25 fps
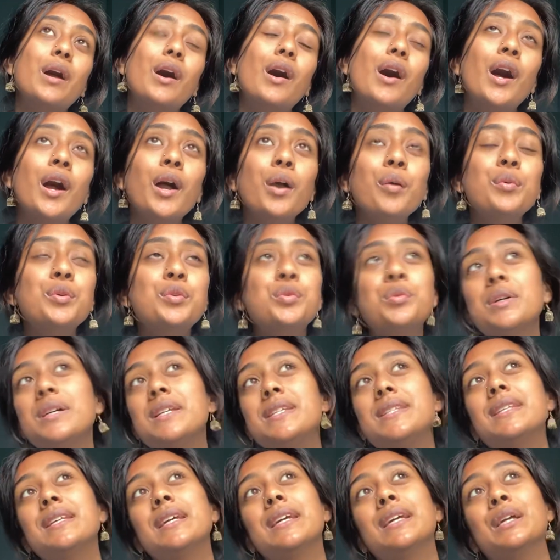I would always
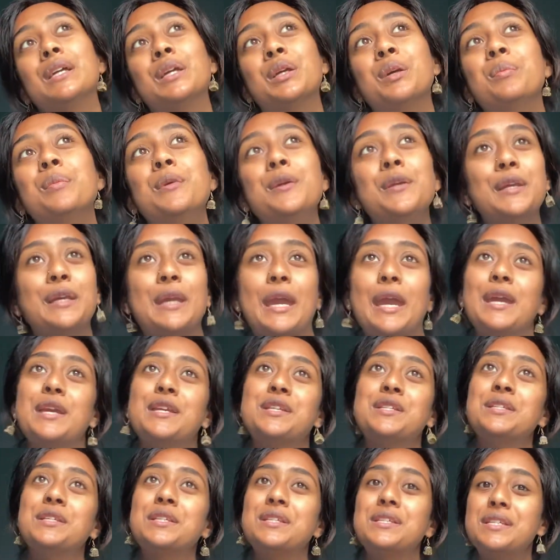think
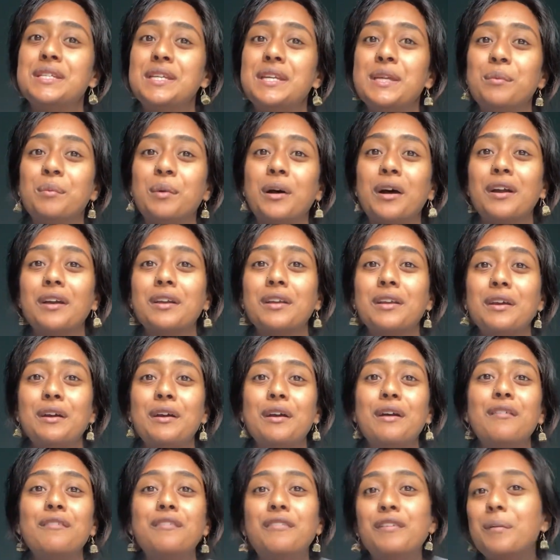communication and teamwork,
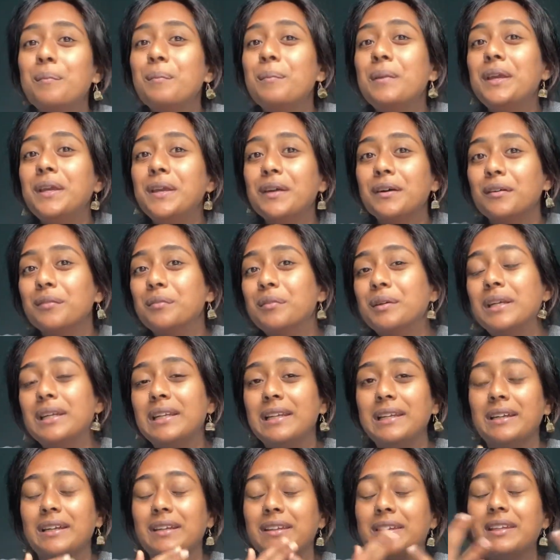for me, are
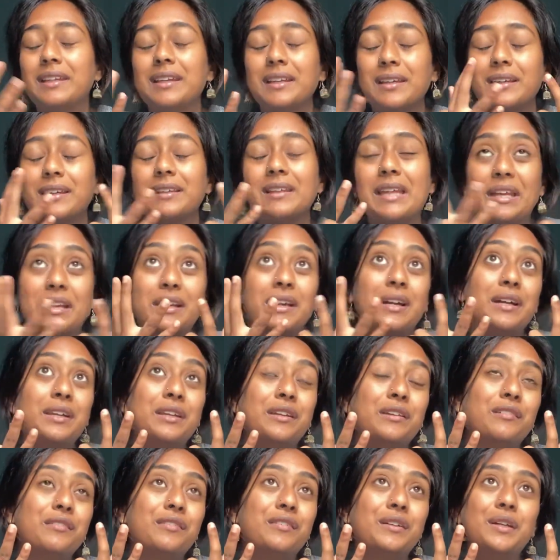really, I think they kind
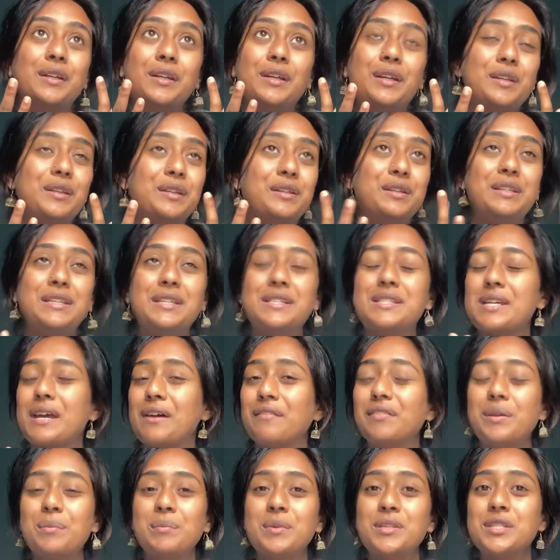of, you need to have
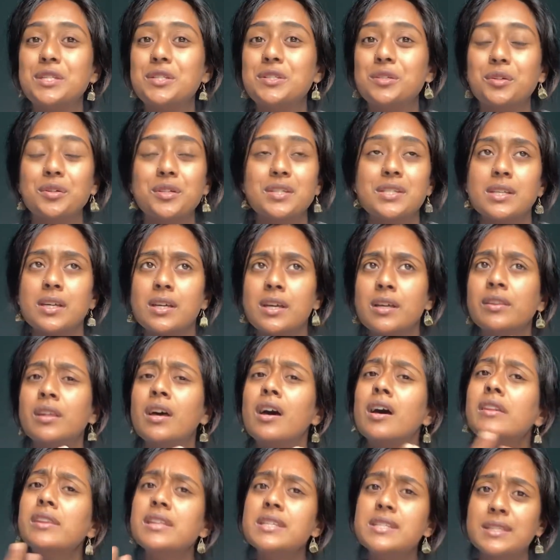them as a doctor. The
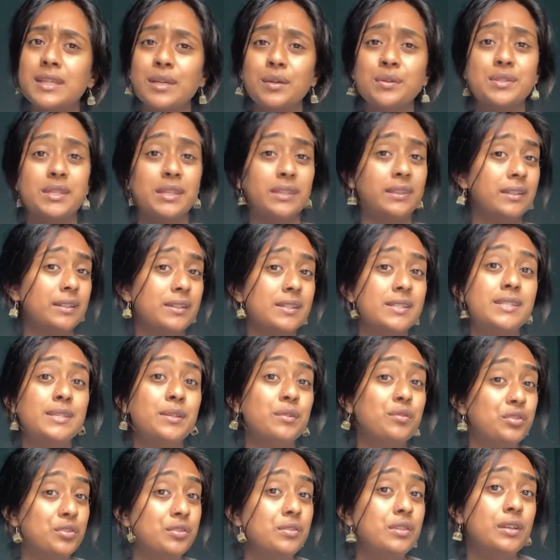other skills I think are
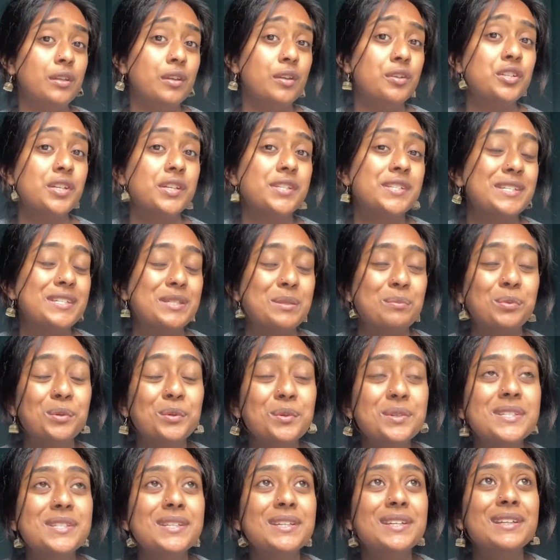still, you know, just as
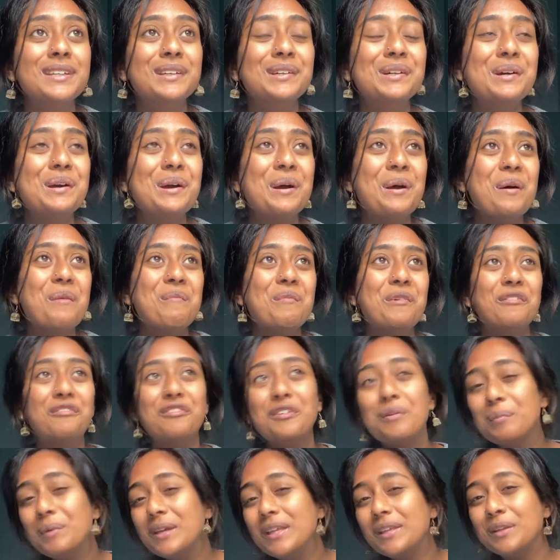important. But for
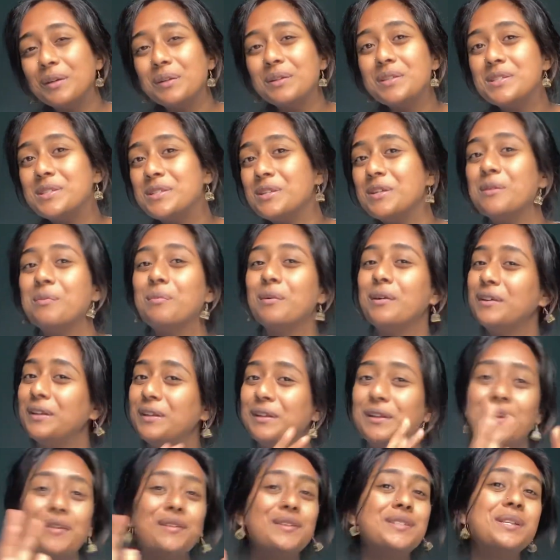me, those two, but you
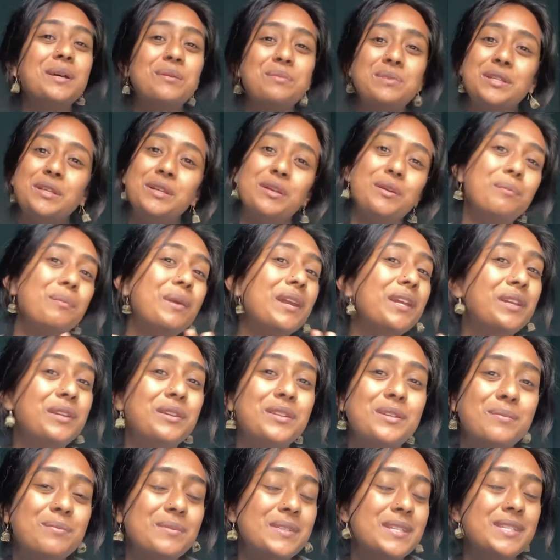know, it's up to you, make your
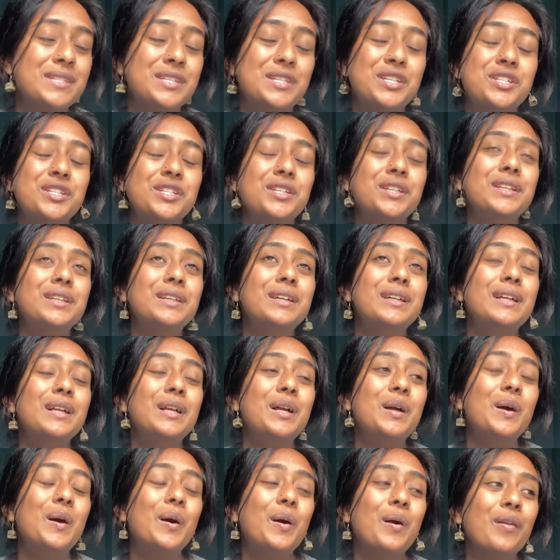decision
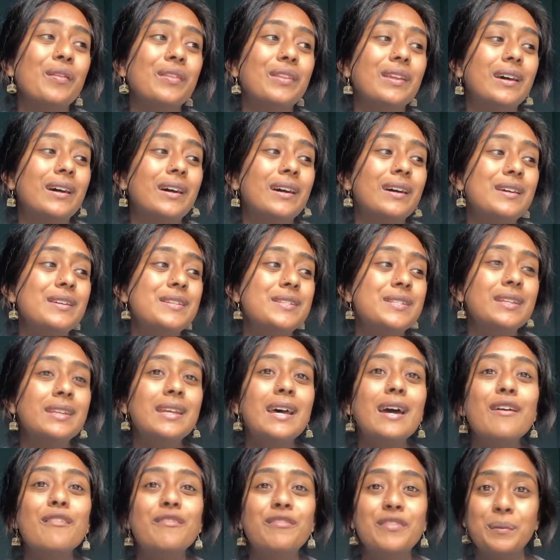on that. So
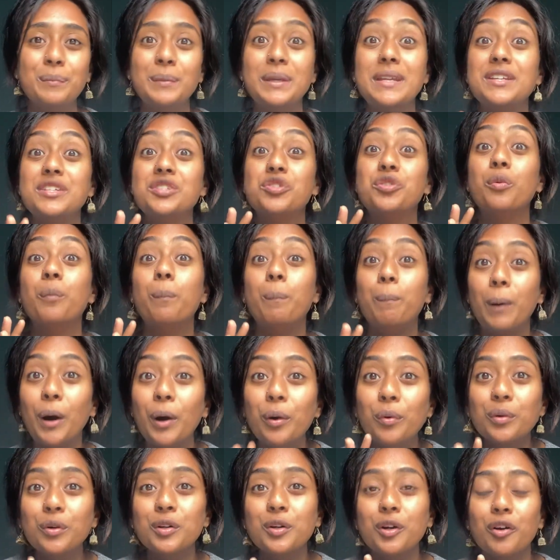that for me is your
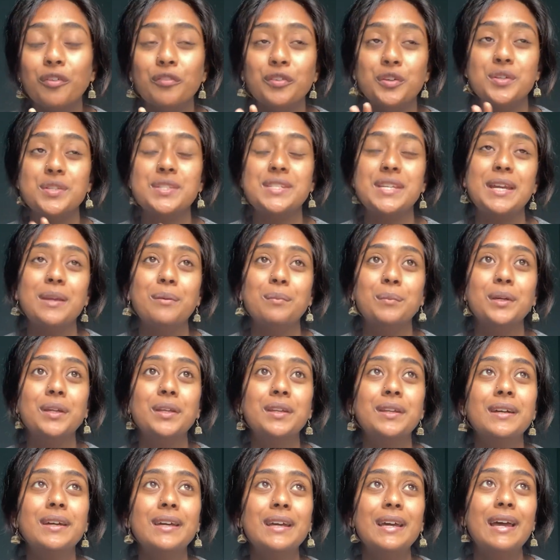bulk of your
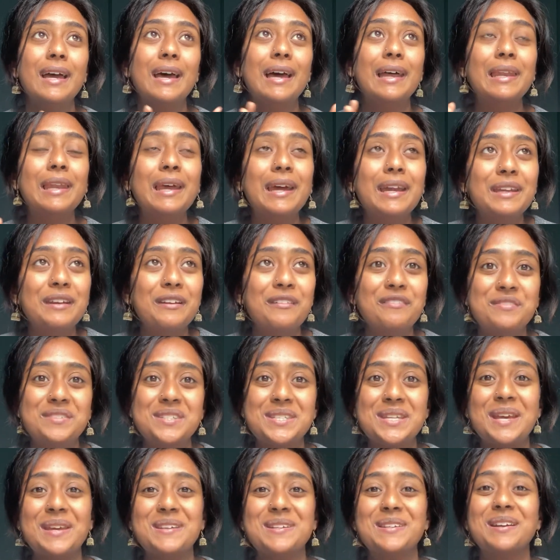statement. And like I've
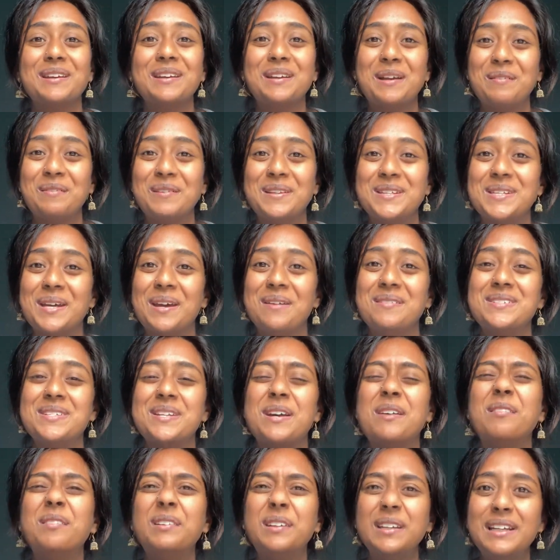said a couple of times now,
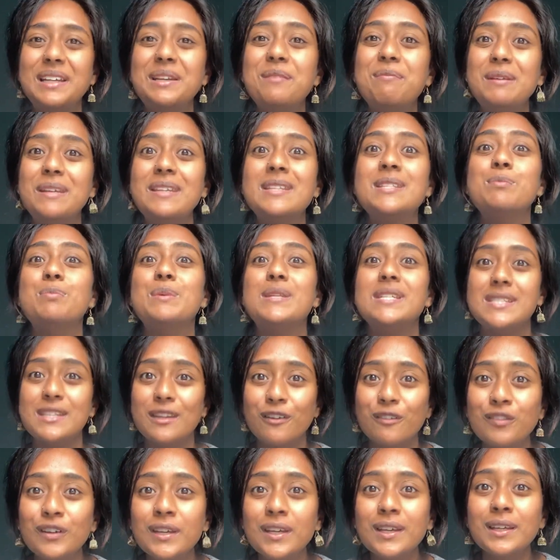really be
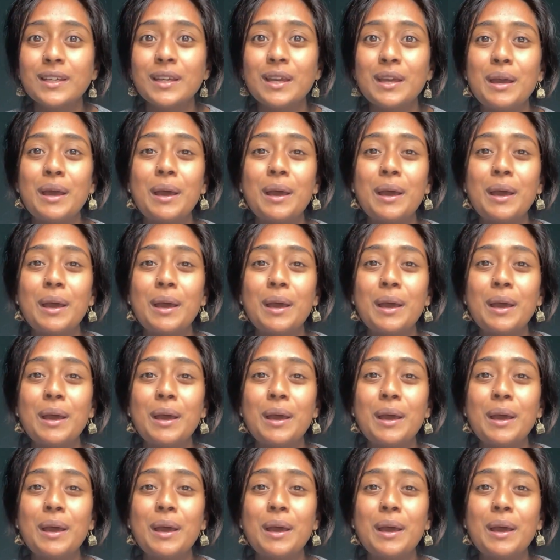specific.